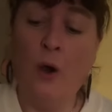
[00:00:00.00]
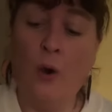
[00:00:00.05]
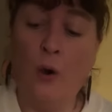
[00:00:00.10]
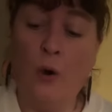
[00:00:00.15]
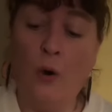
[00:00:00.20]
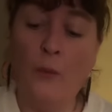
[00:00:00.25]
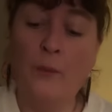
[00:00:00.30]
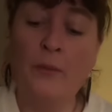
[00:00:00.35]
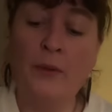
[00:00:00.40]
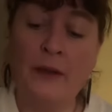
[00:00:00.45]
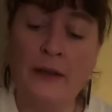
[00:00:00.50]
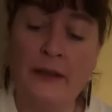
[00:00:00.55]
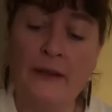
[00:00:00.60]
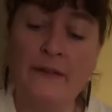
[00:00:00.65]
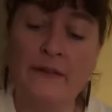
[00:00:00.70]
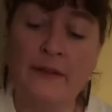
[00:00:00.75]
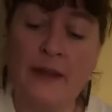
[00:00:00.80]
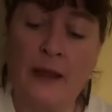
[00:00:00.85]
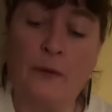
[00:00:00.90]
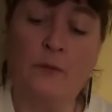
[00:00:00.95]
or
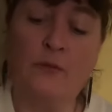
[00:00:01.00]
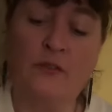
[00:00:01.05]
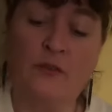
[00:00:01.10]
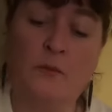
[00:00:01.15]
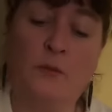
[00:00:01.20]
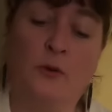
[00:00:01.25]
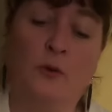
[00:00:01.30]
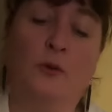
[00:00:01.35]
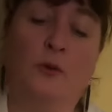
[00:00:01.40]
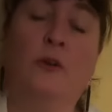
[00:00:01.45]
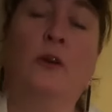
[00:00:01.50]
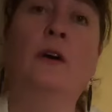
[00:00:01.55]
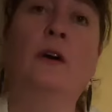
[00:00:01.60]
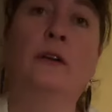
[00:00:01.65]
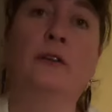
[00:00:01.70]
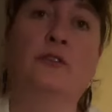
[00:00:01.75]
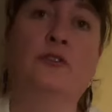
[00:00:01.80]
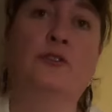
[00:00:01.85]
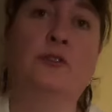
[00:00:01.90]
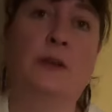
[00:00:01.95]
please help support
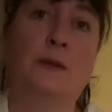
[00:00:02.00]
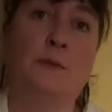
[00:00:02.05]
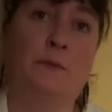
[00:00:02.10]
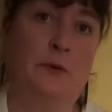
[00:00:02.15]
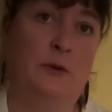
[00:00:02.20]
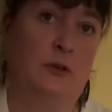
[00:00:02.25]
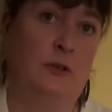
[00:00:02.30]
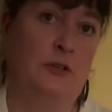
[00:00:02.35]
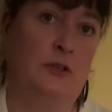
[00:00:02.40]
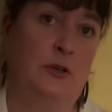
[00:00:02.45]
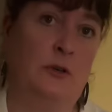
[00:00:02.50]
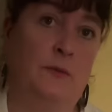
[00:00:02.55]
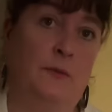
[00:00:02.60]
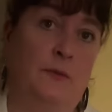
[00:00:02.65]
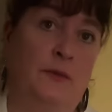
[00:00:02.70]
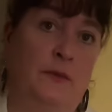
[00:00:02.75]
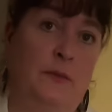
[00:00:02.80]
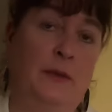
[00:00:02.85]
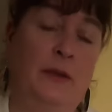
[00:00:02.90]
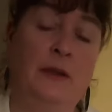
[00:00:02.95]
high street
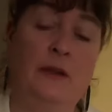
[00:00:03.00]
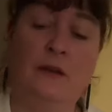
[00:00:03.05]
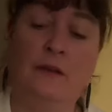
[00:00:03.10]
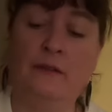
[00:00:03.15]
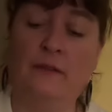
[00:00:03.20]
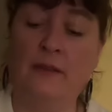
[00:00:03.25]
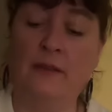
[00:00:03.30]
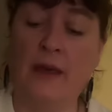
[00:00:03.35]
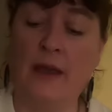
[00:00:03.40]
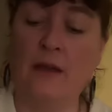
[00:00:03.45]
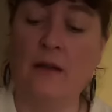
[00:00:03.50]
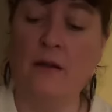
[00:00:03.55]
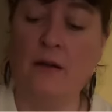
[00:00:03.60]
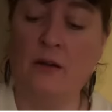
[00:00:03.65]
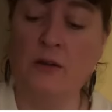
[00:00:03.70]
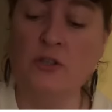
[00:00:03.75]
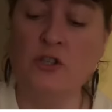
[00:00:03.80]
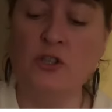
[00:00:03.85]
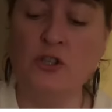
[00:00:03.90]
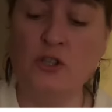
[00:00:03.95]
bookshops because they
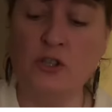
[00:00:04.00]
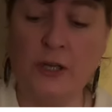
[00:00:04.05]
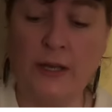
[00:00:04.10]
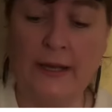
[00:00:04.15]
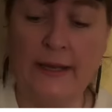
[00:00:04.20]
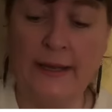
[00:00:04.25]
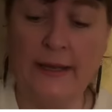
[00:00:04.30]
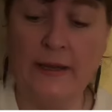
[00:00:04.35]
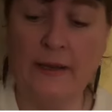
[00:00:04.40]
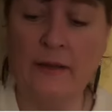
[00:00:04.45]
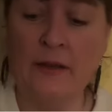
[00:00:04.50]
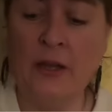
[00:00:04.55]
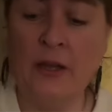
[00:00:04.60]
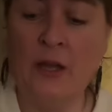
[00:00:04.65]
are struggling